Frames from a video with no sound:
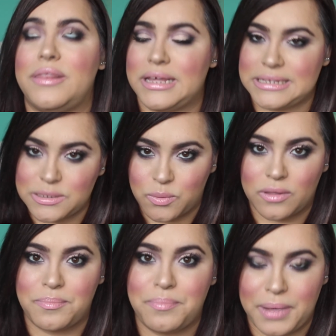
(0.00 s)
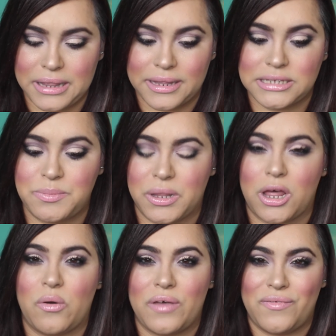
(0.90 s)
of this will be linked
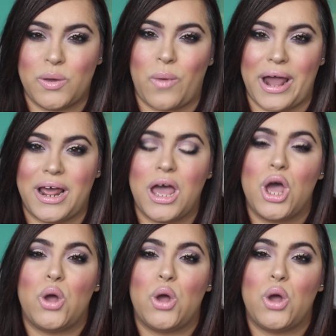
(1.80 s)
below if you want to